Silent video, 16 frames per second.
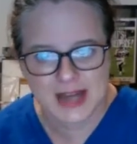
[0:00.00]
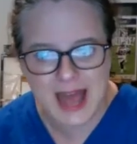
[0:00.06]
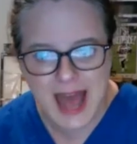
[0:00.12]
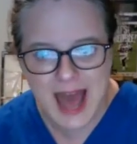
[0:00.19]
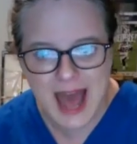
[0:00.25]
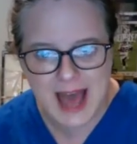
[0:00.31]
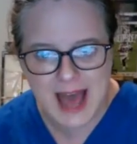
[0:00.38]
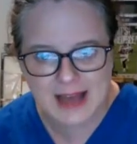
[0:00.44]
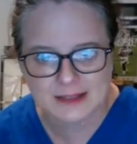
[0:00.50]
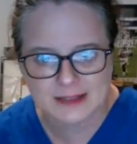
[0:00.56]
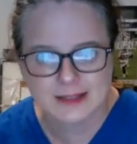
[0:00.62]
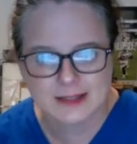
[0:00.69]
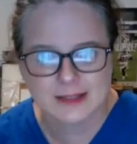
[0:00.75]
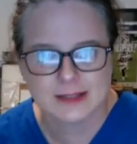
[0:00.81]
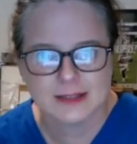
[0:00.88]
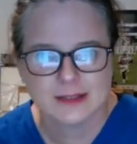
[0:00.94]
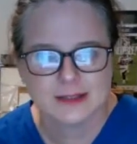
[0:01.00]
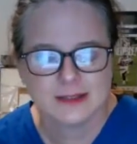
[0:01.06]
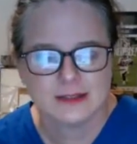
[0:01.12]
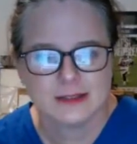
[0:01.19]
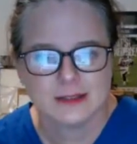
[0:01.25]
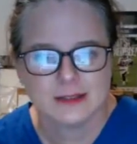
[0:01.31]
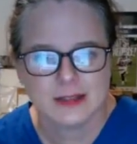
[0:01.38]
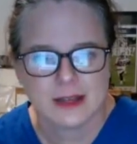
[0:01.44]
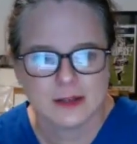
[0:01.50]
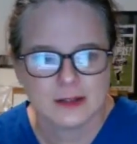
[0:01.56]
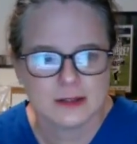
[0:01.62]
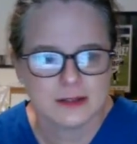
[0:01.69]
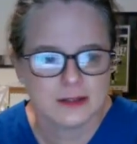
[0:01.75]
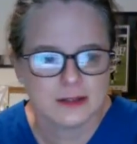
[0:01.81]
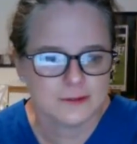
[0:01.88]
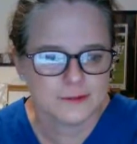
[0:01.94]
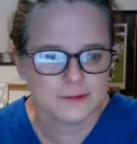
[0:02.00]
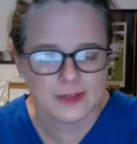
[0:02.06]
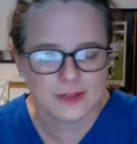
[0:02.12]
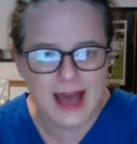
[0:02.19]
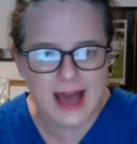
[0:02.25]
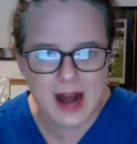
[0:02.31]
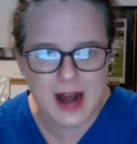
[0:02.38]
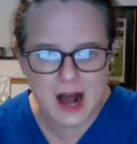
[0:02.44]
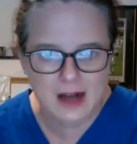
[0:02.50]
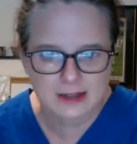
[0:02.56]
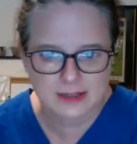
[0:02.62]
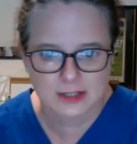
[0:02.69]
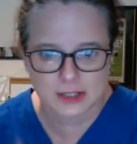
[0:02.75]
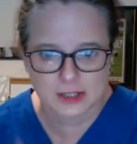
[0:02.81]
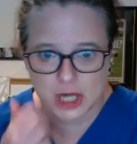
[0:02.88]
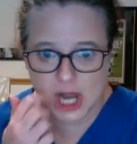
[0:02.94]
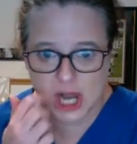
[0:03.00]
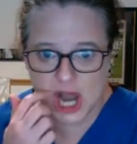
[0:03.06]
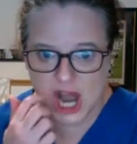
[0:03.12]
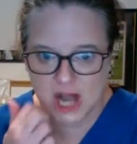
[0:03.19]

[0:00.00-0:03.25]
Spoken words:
has for that oxygen.